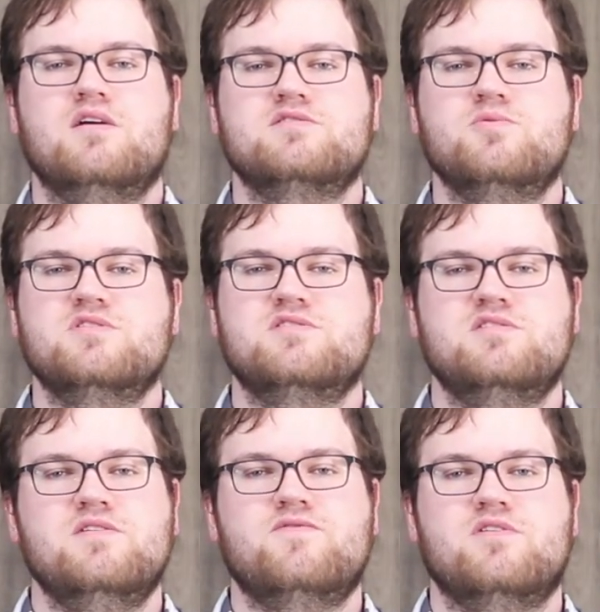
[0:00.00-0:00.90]
So what's the
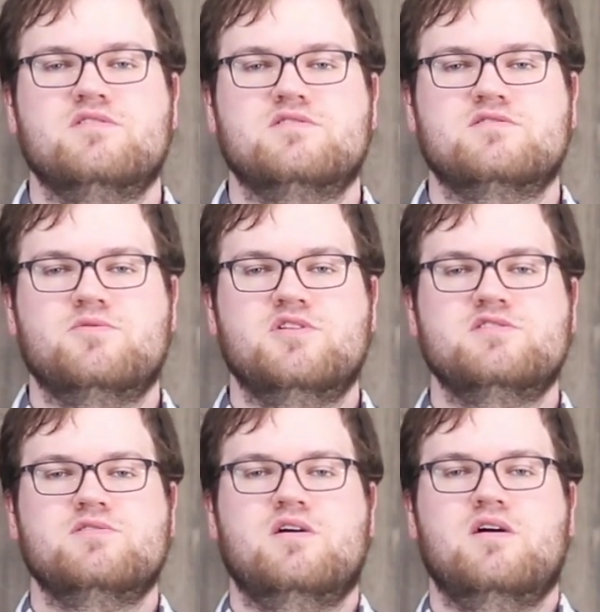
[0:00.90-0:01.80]
difference? So
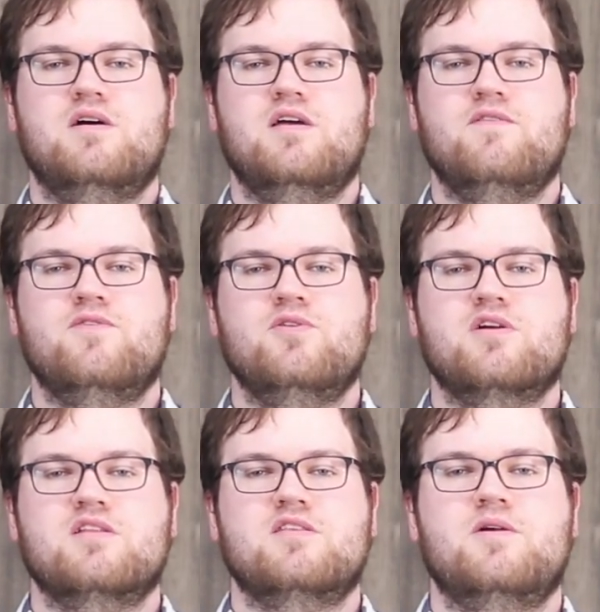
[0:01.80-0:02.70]
if you
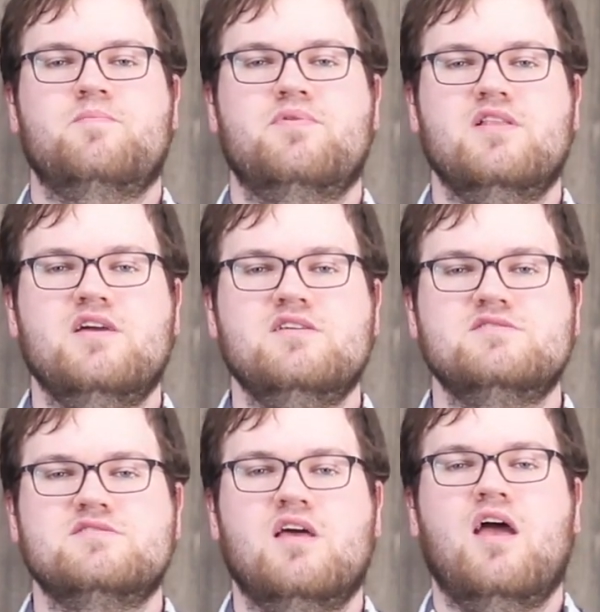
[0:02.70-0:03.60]
look at their
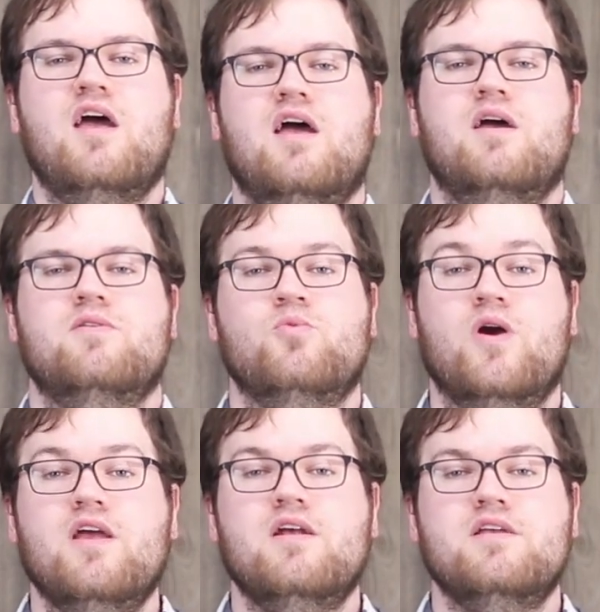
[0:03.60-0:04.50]
place, the
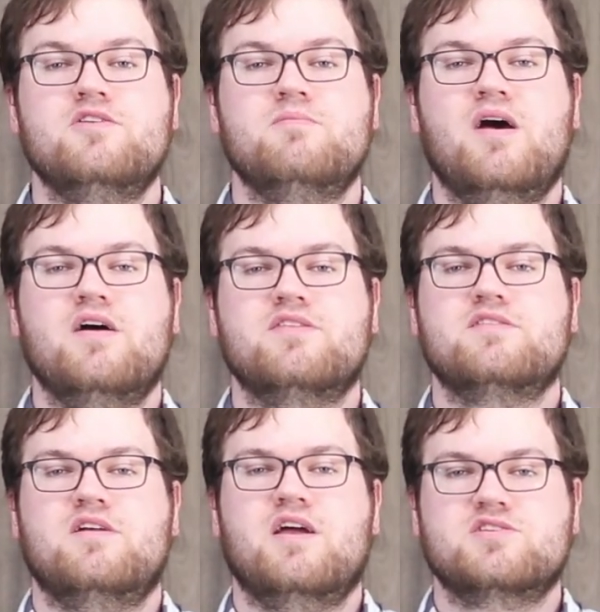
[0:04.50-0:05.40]
where in your mouth that
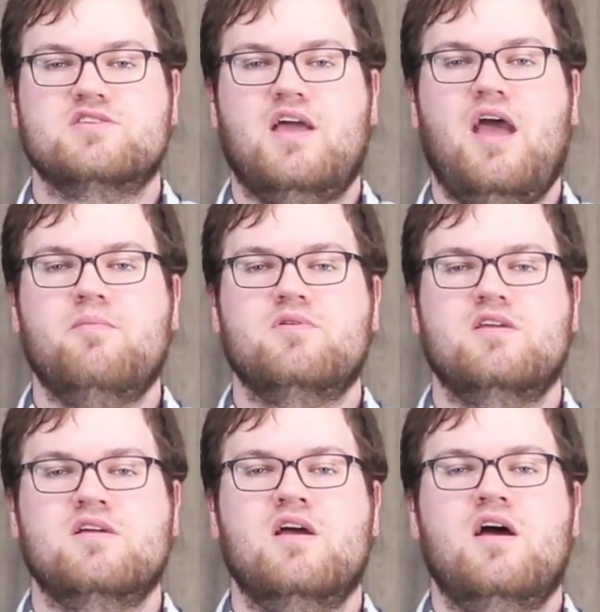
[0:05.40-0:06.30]
they're actually
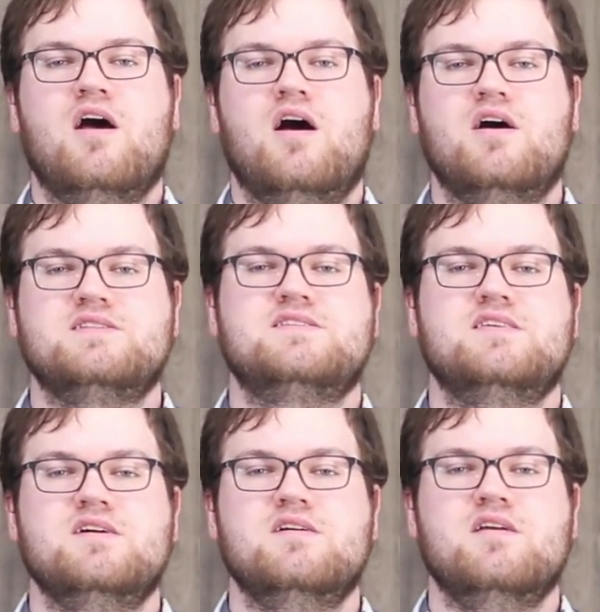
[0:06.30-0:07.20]
happening, a
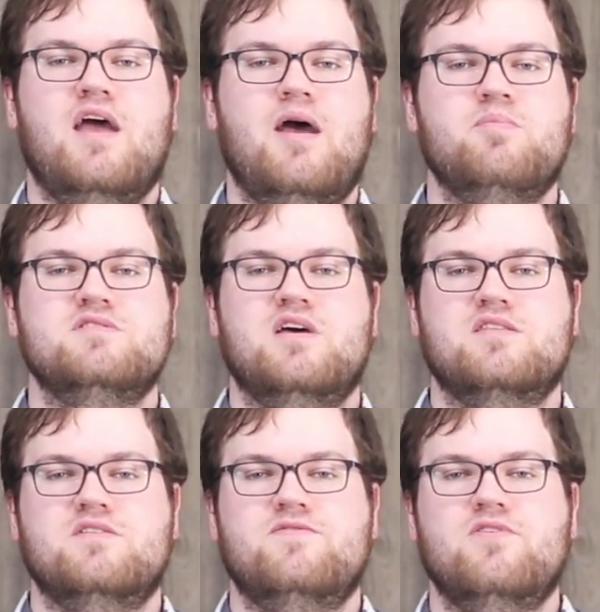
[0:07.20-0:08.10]
T happens
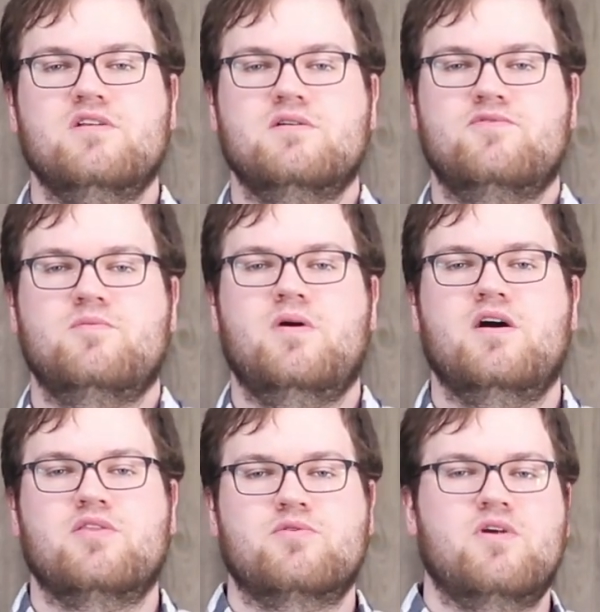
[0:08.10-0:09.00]
at the front of your
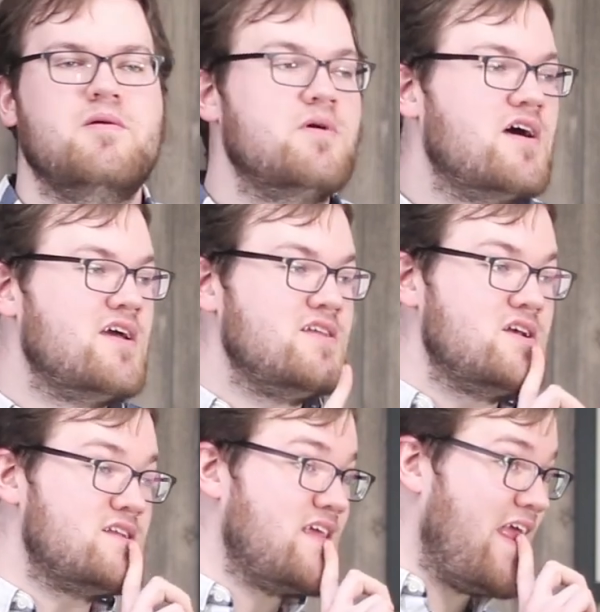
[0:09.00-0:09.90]
mouth, right behind
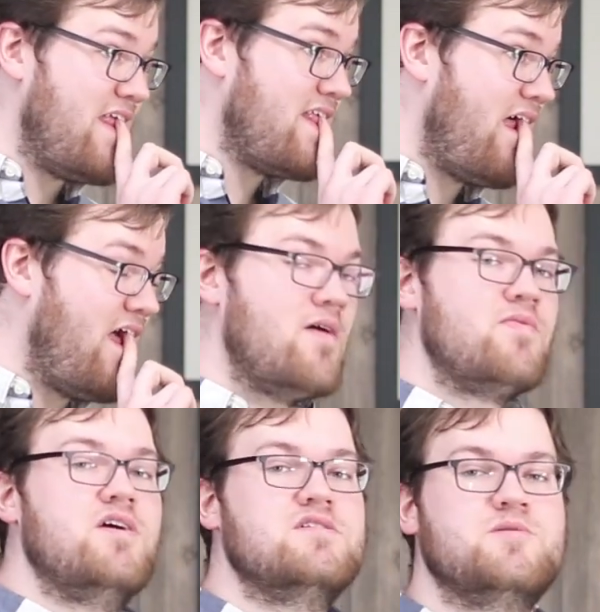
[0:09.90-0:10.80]
your teeth.
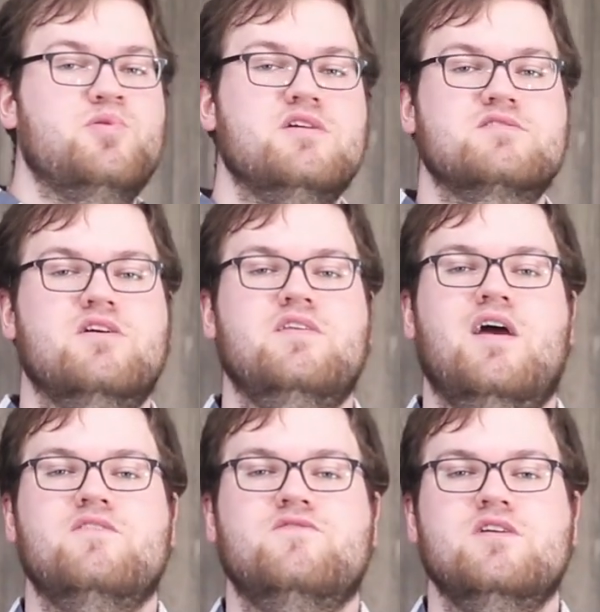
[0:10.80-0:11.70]
There's a place called the
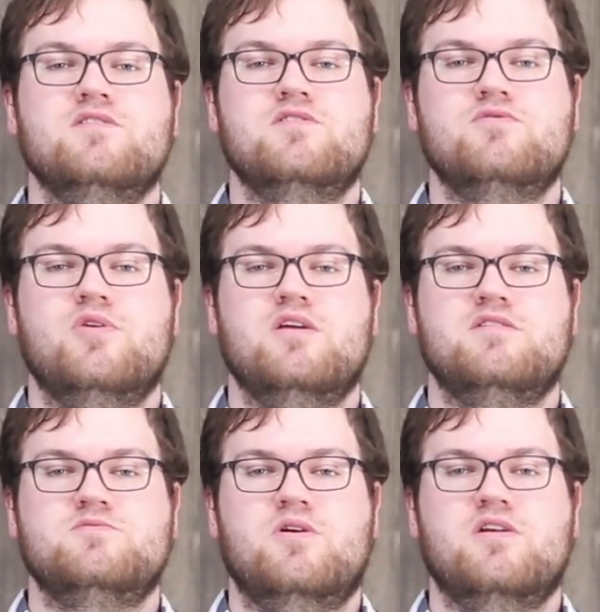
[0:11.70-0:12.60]
alveolar
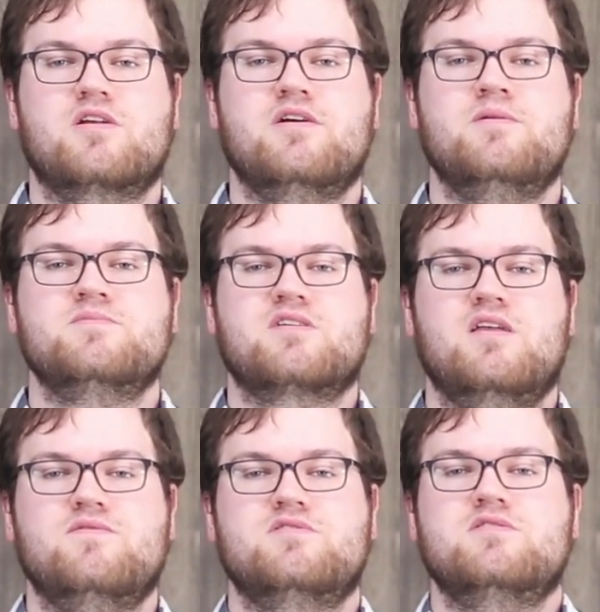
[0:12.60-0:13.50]
ridge where your gums
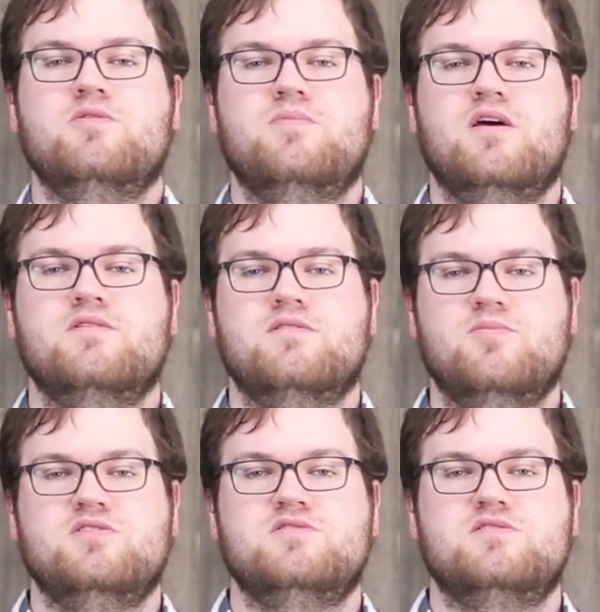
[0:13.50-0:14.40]
kind of slope down to
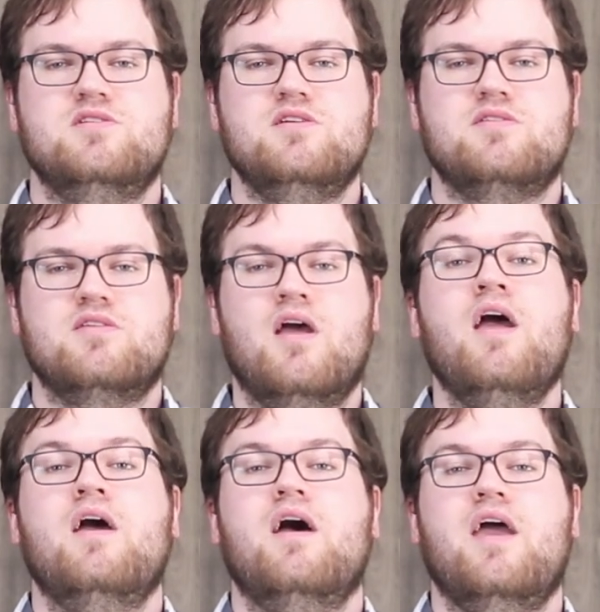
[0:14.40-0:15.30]
meet your teeth.
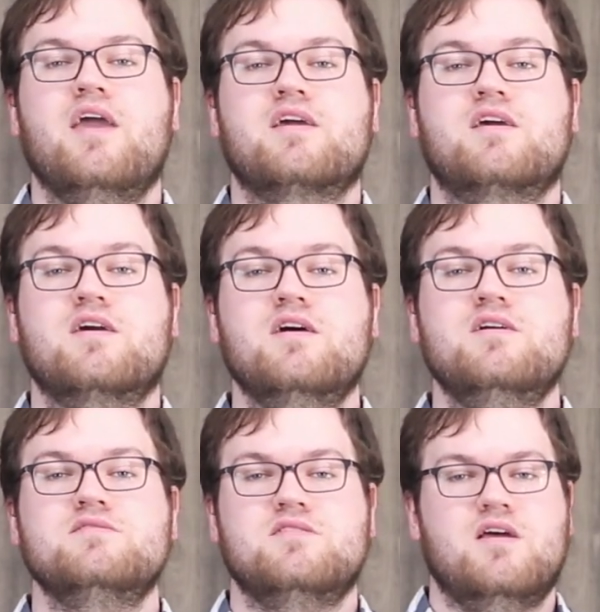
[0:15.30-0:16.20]
A
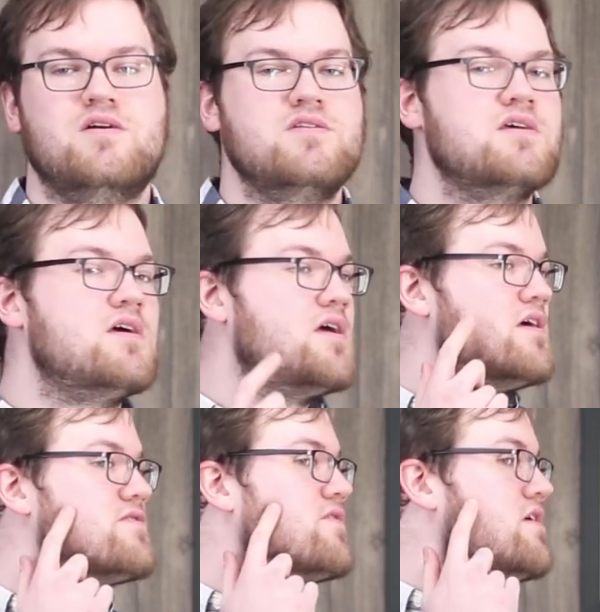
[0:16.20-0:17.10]
K sound
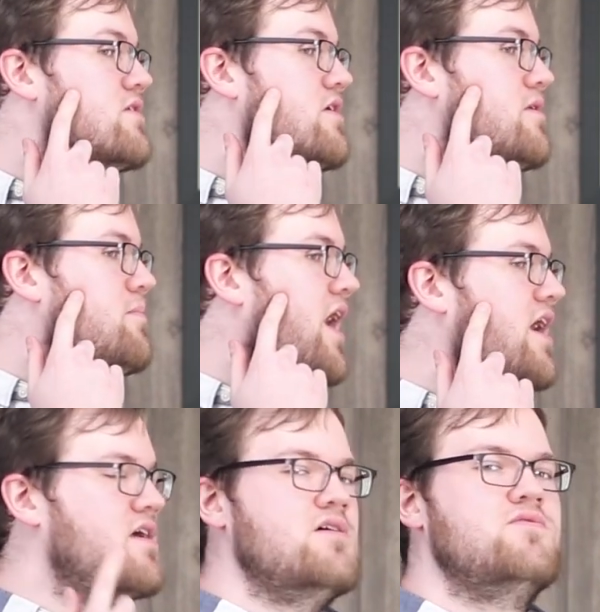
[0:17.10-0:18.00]
is further in the
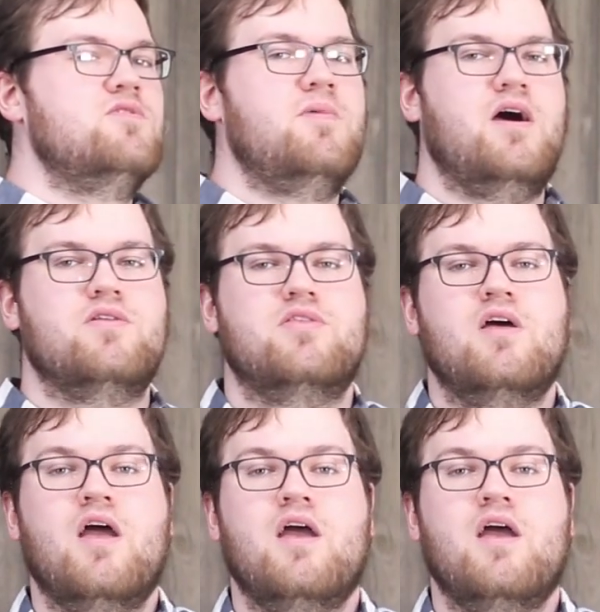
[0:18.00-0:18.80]
back of your mouth.